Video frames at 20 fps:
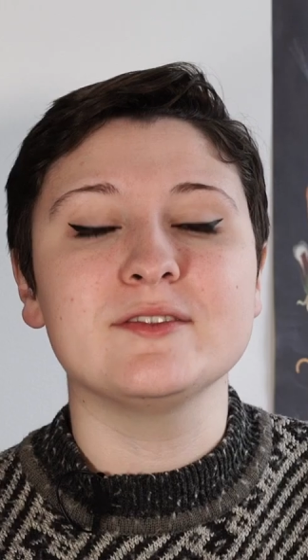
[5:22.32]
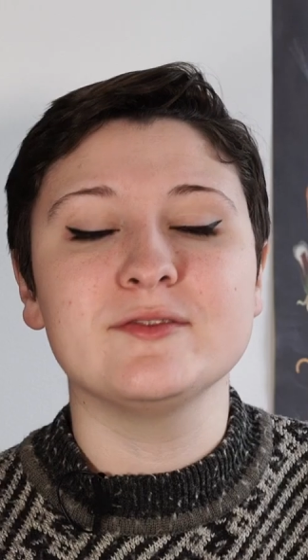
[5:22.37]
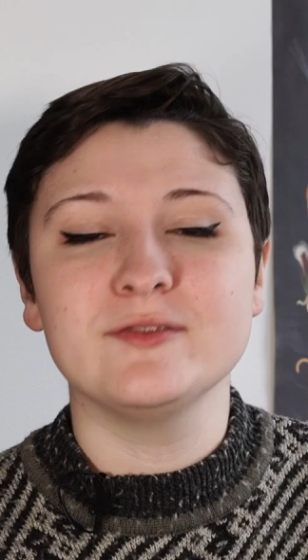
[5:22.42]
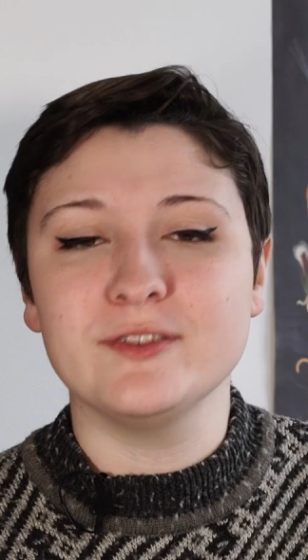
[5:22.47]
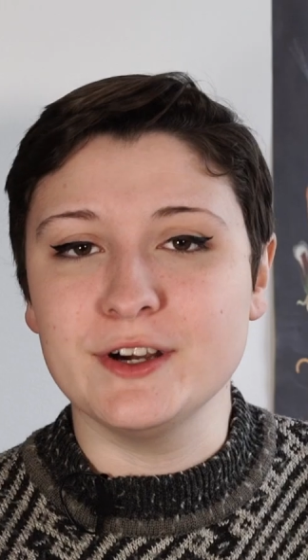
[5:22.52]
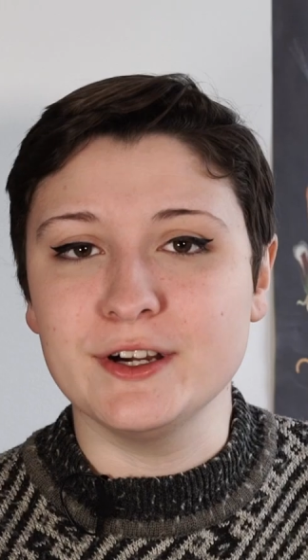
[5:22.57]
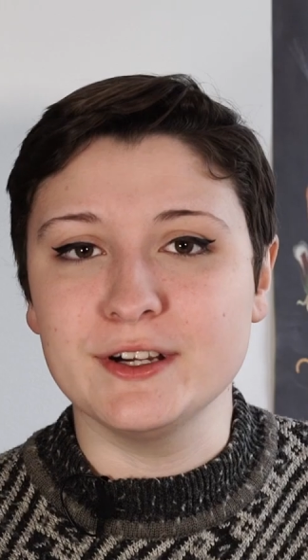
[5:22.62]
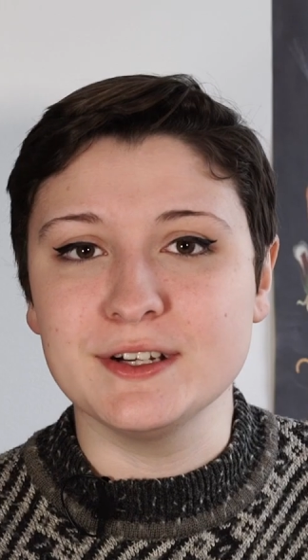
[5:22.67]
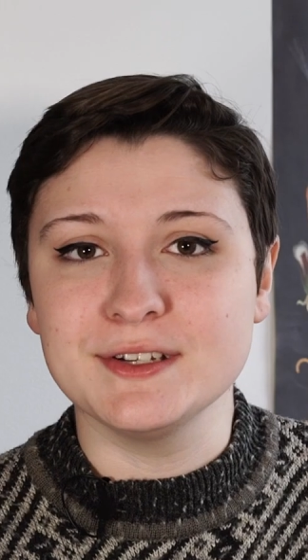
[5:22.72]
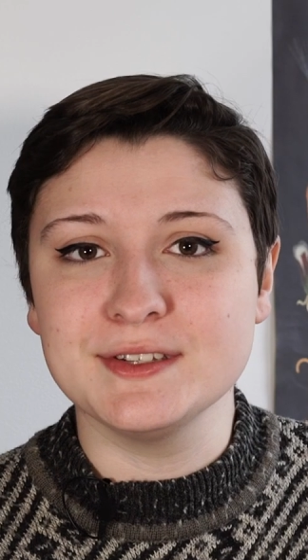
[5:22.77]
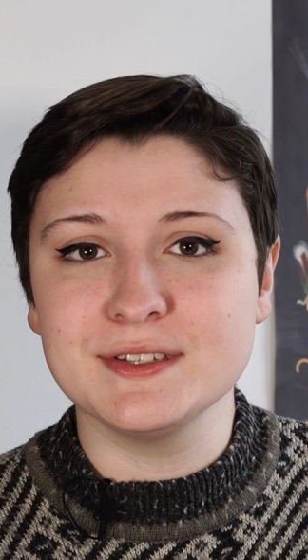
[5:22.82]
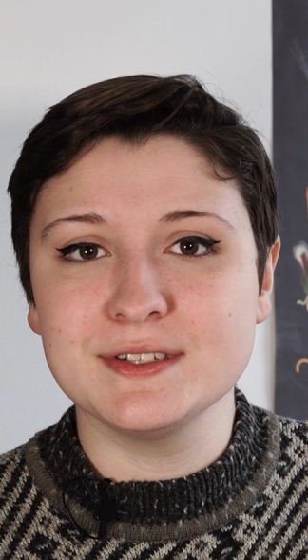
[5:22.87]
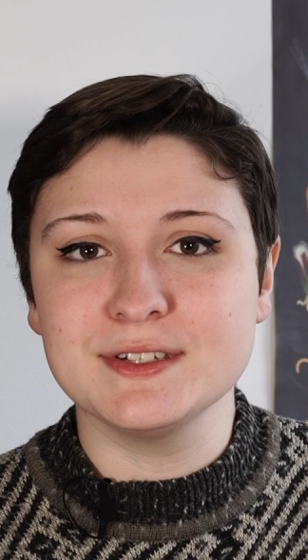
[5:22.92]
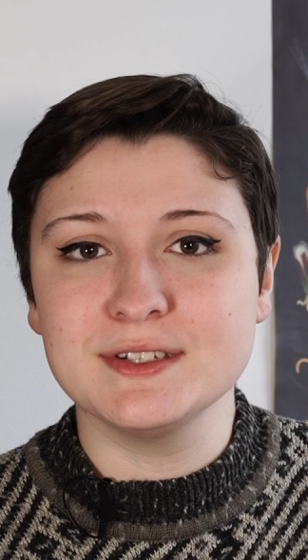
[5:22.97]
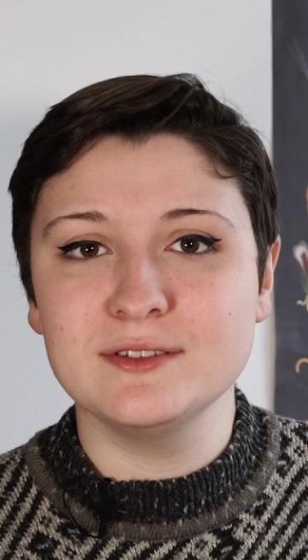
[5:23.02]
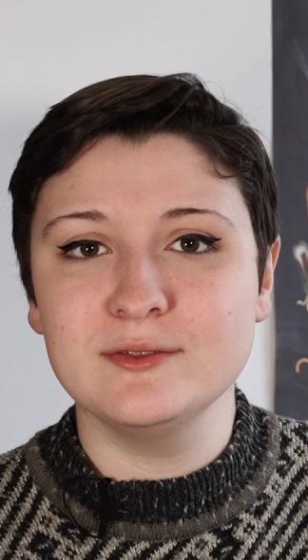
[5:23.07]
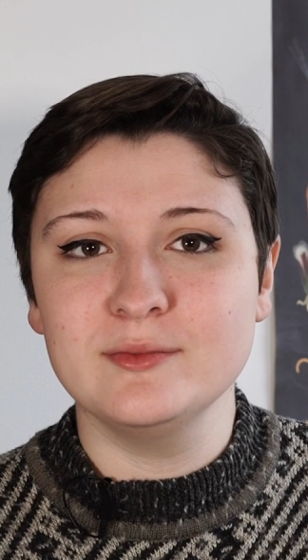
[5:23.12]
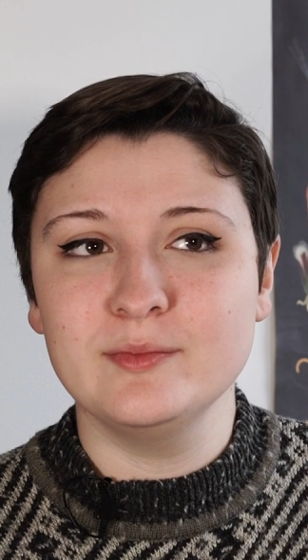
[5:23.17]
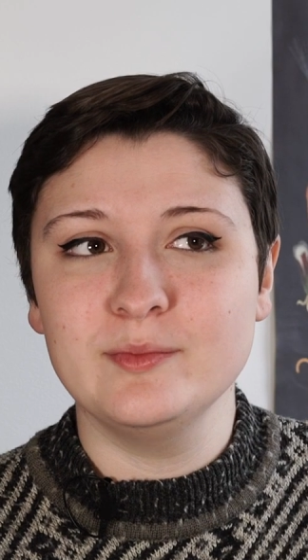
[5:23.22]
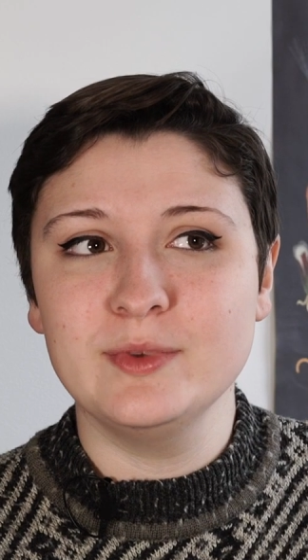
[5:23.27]
at
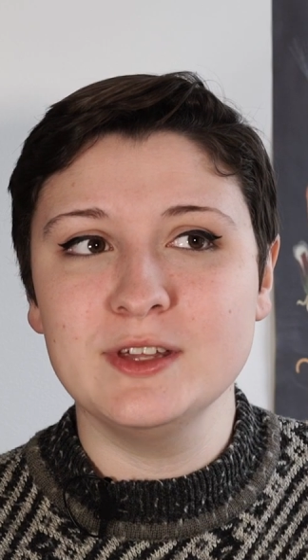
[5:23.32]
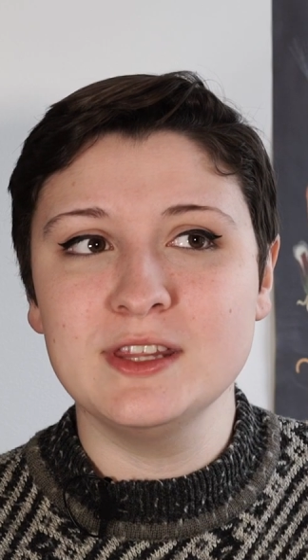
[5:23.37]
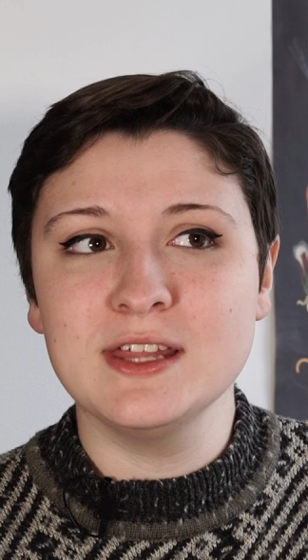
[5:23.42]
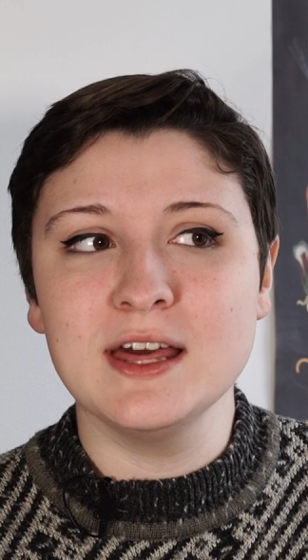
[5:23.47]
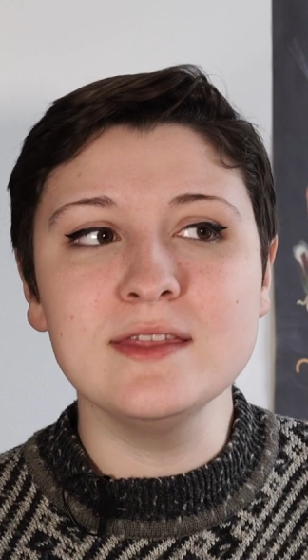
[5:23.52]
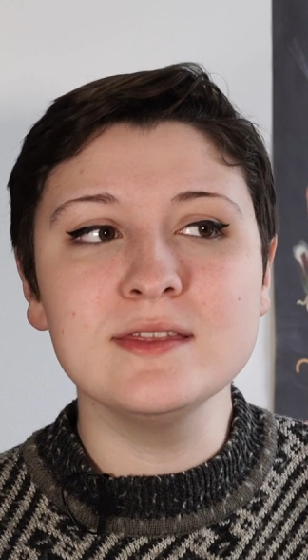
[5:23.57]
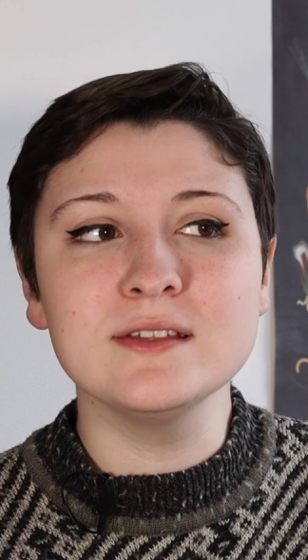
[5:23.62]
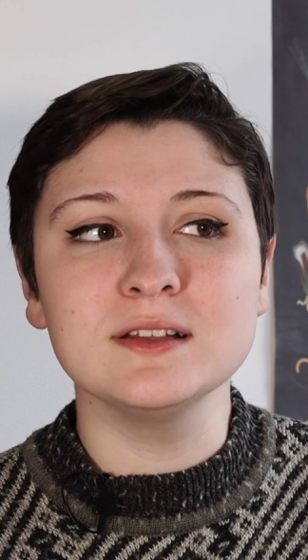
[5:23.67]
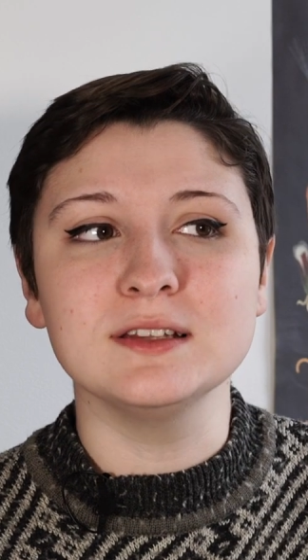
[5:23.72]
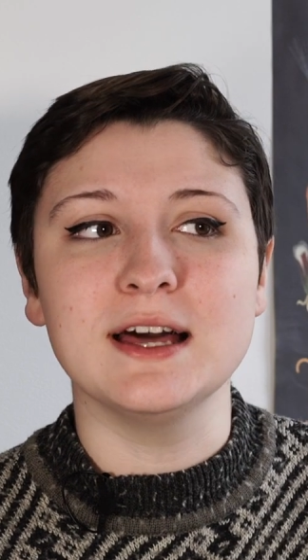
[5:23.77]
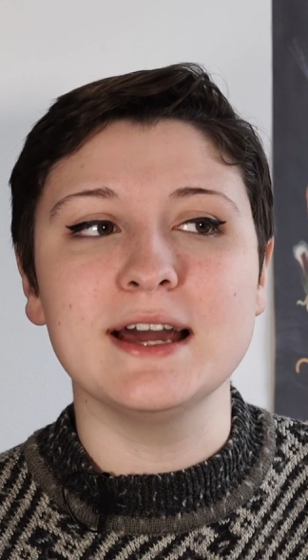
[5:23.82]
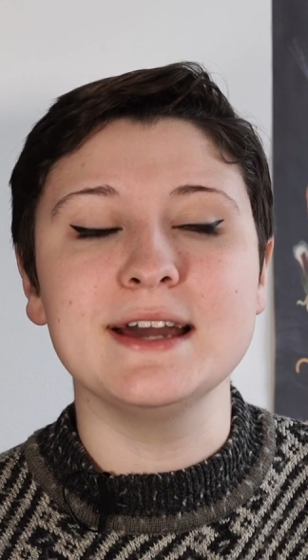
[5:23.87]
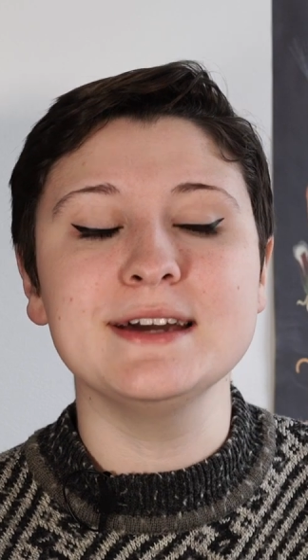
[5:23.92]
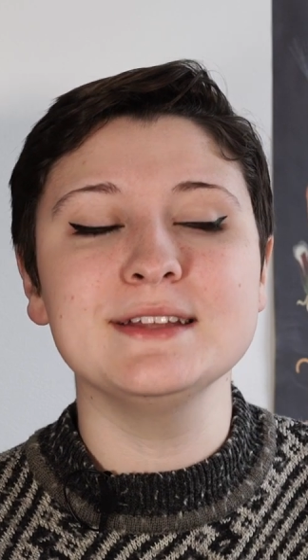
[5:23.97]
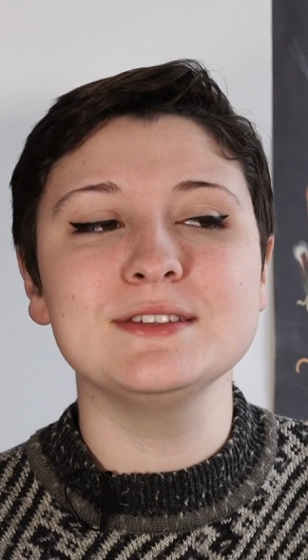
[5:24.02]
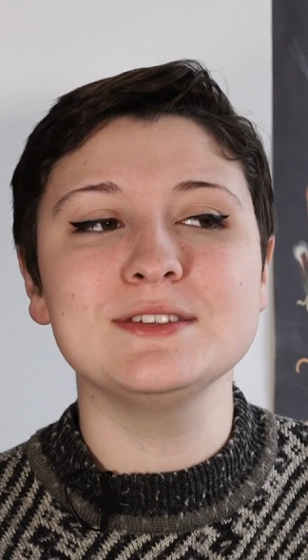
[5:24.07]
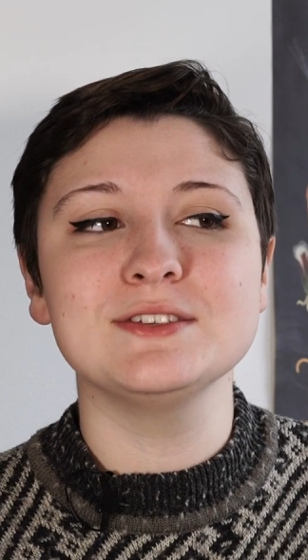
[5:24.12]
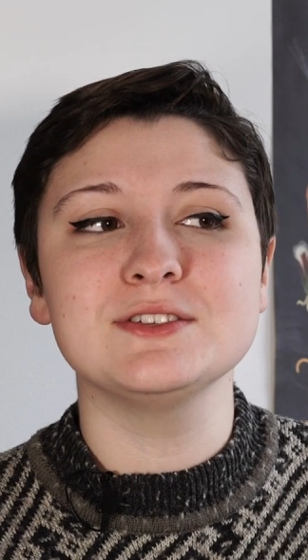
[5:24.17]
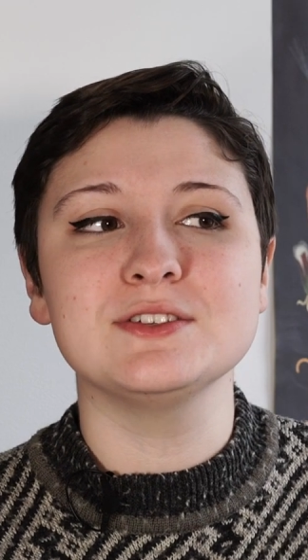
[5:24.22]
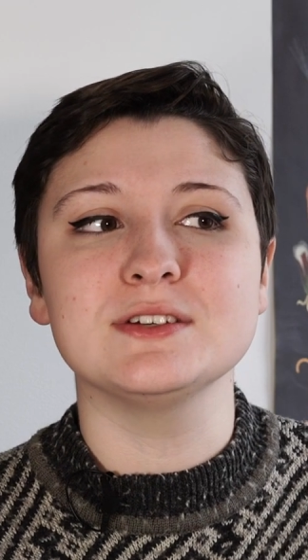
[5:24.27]
first, but then the lines